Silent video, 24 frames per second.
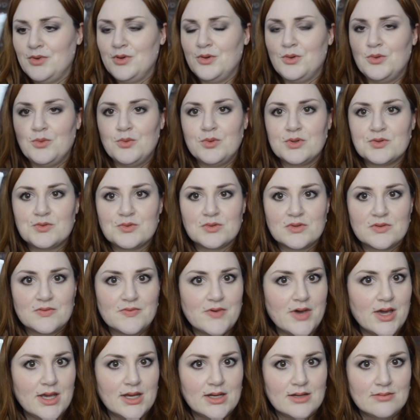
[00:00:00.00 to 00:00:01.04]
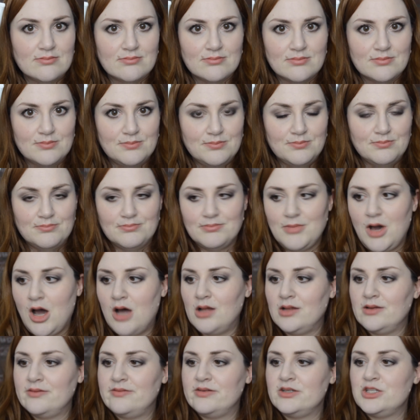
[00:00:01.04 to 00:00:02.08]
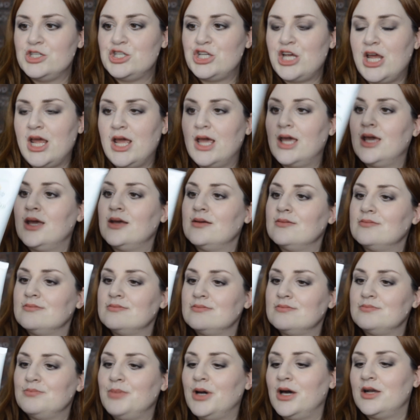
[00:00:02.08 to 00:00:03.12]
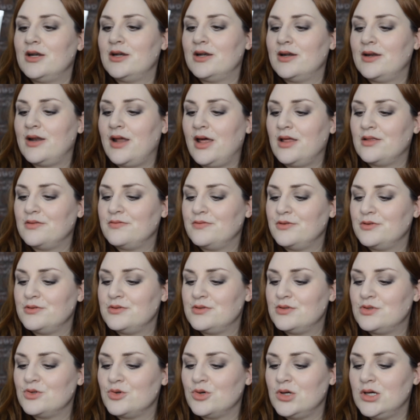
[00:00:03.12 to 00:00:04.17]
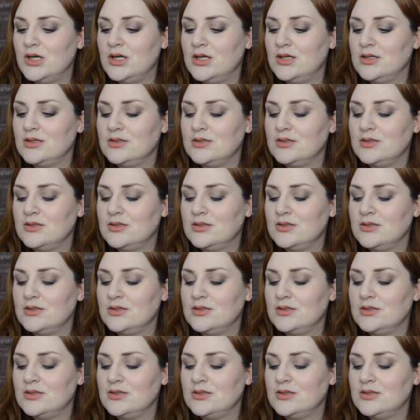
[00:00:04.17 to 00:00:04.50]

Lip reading: Which was fine. Olive and shea. Bought it at a health food store.